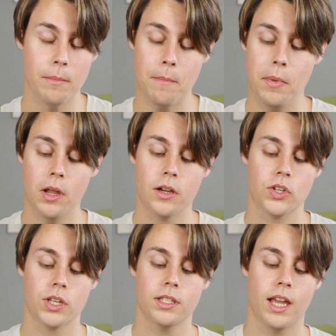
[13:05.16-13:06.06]

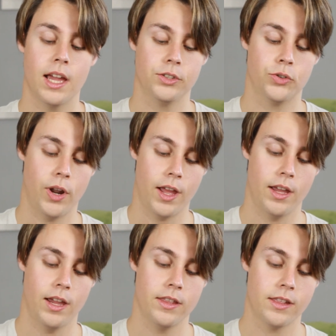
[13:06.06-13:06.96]
blushes, I
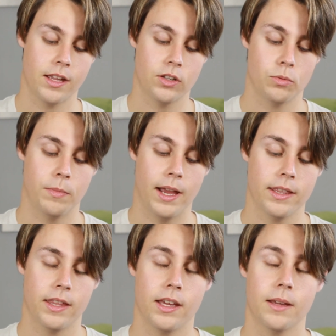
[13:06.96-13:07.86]
decided to buy
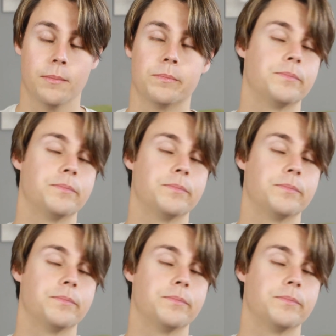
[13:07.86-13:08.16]
the